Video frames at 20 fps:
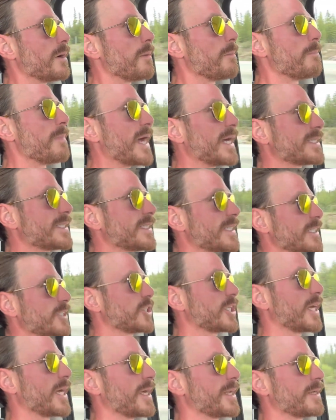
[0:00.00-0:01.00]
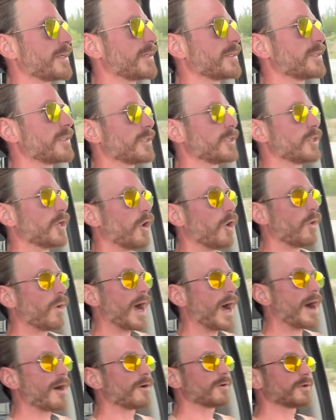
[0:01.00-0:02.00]
message can go
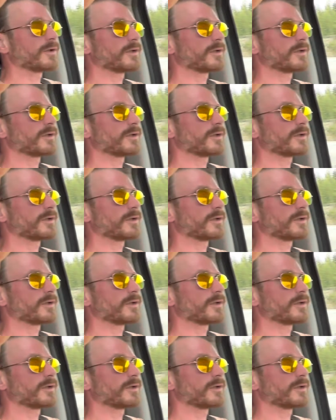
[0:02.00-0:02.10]
out